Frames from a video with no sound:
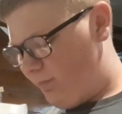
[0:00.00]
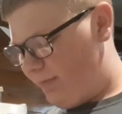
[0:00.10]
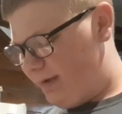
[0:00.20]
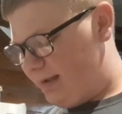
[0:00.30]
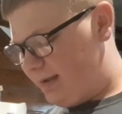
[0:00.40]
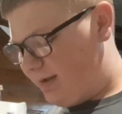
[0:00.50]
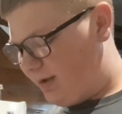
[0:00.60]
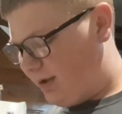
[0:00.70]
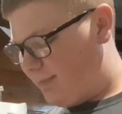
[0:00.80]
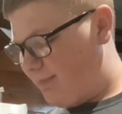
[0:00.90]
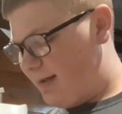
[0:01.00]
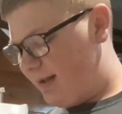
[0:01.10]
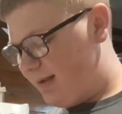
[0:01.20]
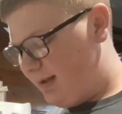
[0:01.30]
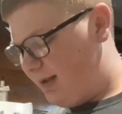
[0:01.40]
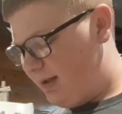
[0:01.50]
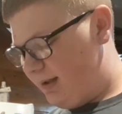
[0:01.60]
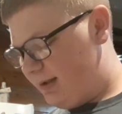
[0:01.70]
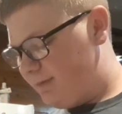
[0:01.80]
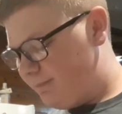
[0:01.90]
And then start mixing it
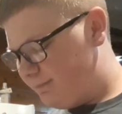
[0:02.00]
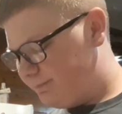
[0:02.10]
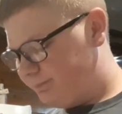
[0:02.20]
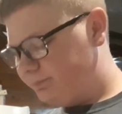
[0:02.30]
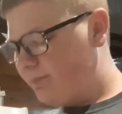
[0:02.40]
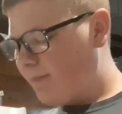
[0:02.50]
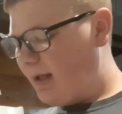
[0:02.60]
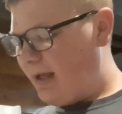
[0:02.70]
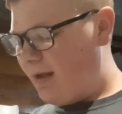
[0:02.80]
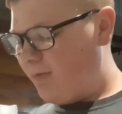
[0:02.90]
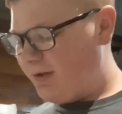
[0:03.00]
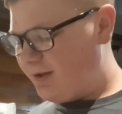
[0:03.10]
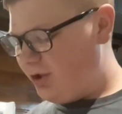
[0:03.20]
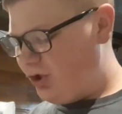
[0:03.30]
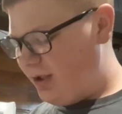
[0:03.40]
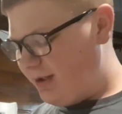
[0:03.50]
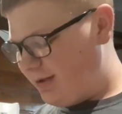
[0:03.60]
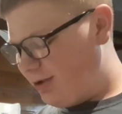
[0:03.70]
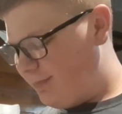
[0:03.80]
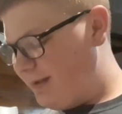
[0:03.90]
in. And once the cheese
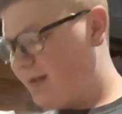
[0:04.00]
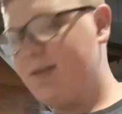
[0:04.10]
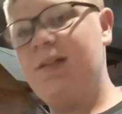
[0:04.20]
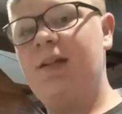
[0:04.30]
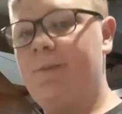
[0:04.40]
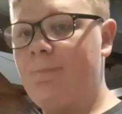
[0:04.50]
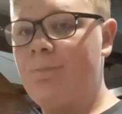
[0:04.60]
is all mixed in,